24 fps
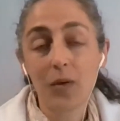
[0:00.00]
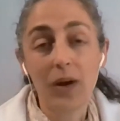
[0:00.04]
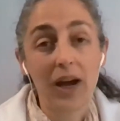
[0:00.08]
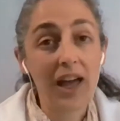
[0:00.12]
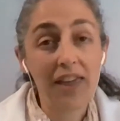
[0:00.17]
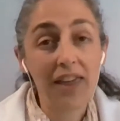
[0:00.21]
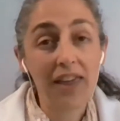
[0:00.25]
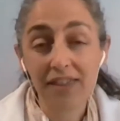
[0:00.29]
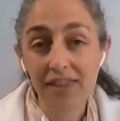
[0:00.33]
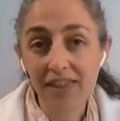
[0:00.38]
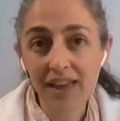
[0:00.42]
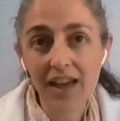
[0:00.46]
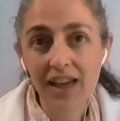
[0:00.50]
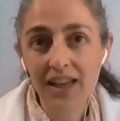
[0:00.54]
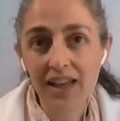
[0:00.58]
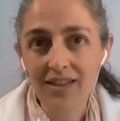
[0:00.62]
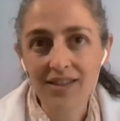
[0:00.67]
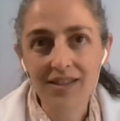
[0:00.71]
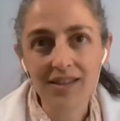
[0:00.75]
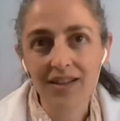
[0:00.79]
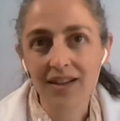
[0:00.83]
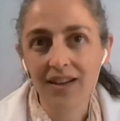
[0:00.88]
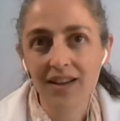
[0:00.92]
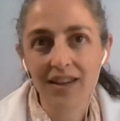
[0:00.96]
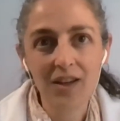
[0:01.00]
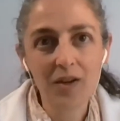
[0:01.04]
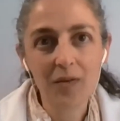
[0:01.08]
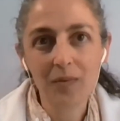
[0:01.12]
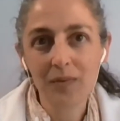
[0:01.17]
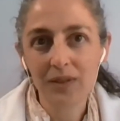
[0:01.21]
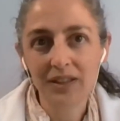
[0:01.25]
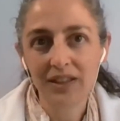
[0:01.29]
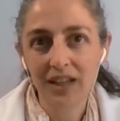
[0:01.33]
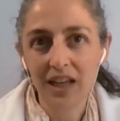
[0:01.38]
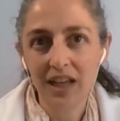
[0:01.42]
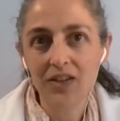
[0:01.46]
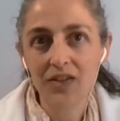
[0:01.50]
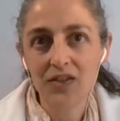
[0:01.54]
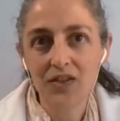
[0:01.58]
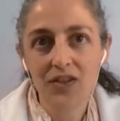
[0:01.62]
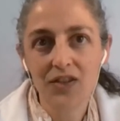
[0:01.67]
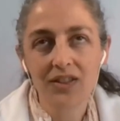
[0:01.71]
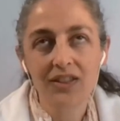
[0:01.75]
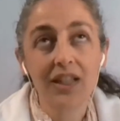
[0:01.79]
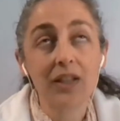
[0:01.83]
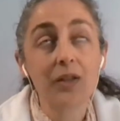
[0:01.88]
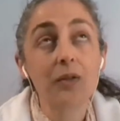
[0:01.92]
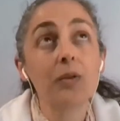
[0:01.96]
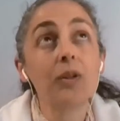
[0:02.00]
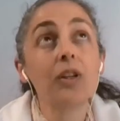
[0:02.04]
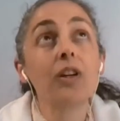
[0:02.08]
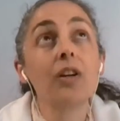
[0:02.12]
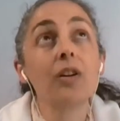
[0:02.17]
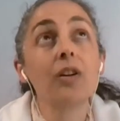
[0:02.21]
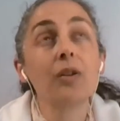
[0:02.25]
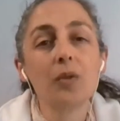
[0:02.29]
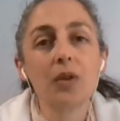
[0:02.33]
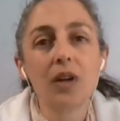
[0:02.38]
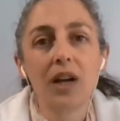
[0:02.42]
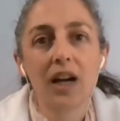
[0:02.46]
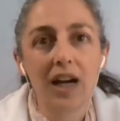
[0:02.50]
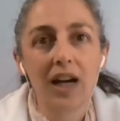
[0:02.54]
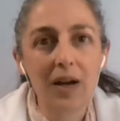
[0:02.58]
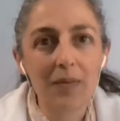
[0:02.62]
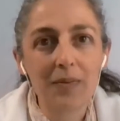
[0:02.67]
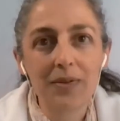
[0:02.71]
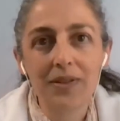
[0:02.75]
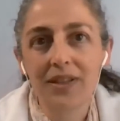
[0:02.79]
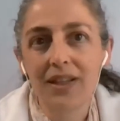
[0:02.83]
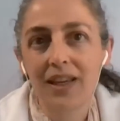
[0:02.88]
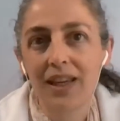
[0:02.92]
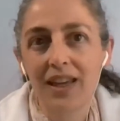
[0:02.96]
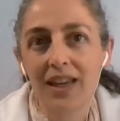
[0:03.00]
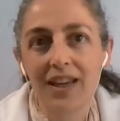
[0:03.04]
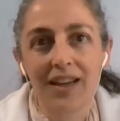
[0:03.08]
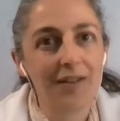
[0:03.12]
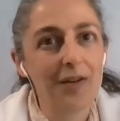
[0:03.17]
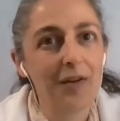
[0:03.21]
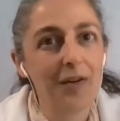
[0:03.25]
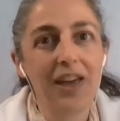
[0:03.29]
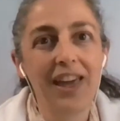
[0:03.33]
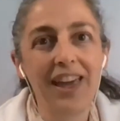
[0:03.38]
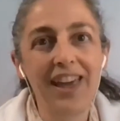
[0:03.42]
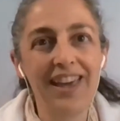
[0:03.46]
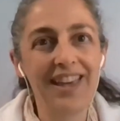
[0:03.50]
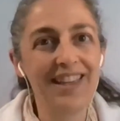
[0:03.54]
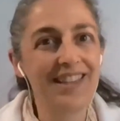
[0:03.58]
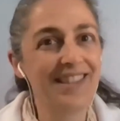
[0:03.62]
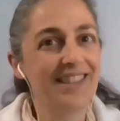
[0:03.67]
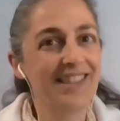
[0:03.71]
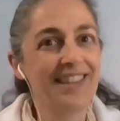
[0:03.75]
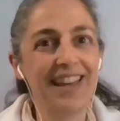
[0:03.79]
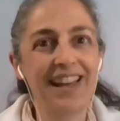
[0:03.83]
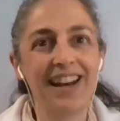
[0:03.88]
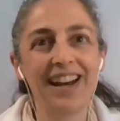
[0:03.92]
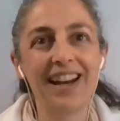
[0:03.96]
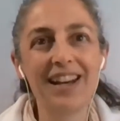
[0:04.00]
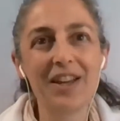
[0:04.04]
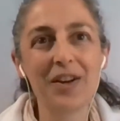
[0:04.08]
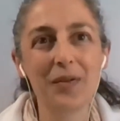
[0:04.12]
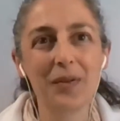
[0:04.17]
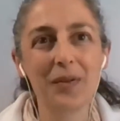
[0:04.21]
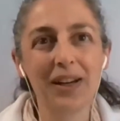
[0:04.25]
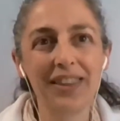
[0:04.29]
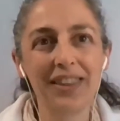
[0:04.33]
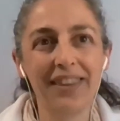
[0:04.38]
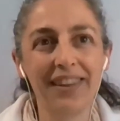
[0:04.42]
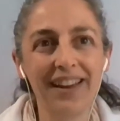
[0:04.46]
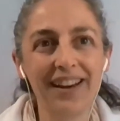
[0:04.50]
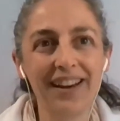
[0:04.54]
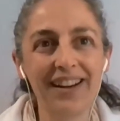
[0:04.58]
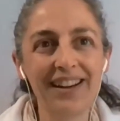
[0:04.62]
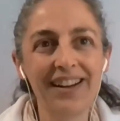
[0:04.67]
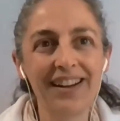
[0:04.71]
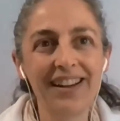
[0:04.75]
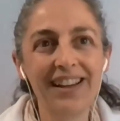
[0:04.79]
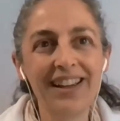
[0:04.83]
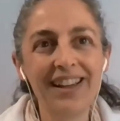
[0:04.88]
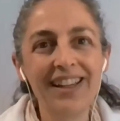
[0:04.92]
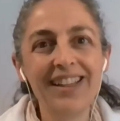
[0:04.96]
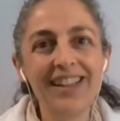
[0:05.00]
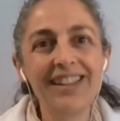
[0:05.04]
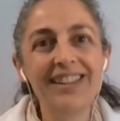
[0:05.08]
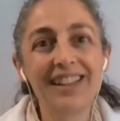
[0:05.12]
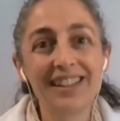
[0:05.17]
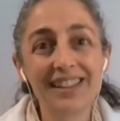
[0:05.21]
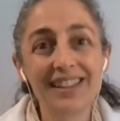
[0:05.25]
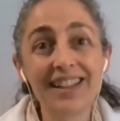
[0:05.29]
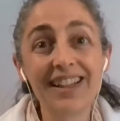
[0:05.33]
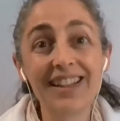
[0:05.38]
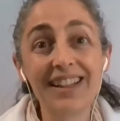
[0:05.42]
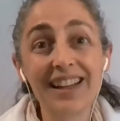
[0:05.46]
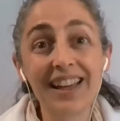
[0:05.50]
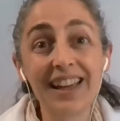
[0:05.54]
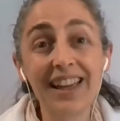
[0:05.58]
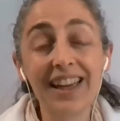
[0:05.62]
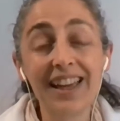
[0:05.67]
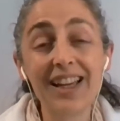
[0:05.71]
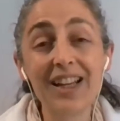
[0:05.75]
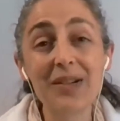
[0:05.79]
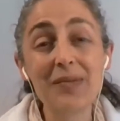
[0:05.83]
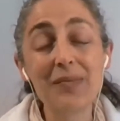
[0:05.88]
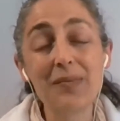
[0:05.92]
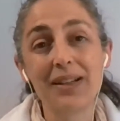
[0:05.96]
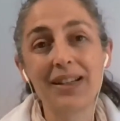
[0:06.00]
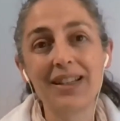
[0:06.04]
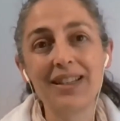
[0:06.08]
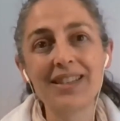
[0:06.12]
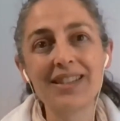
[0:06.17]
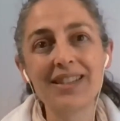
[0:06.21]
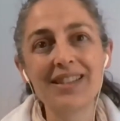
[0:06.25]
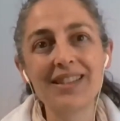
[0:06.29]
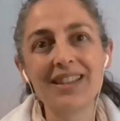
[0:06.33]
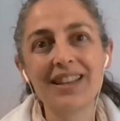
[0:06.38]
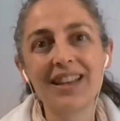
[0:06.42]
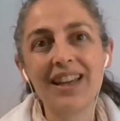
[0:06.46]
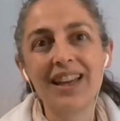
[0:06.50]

I think it's a human nature that we all look up saying, okay, is there anyone there that can help us?